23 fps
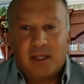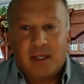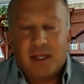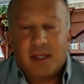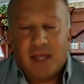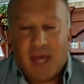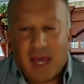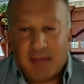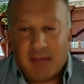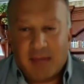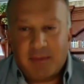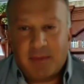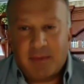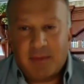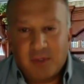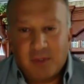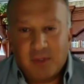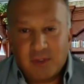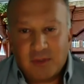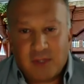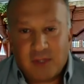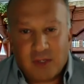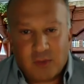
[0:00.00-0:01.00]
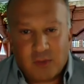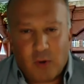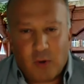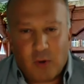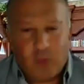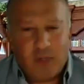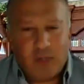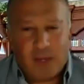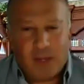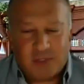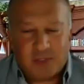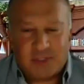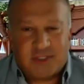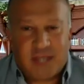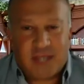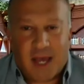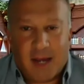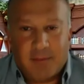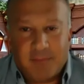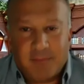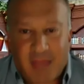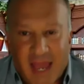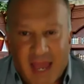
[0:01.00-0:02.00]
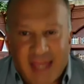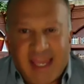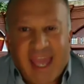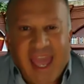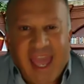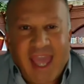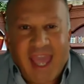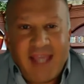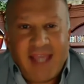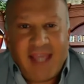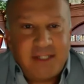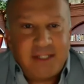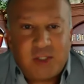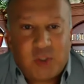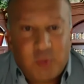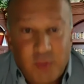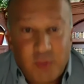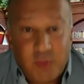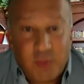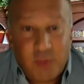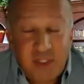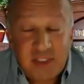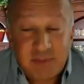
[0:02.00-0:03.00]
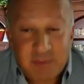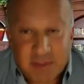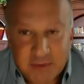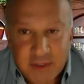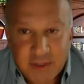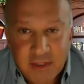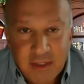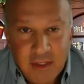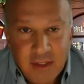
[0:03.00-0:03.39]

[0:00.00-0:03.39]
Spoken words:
I remember growing up, I hated Christmas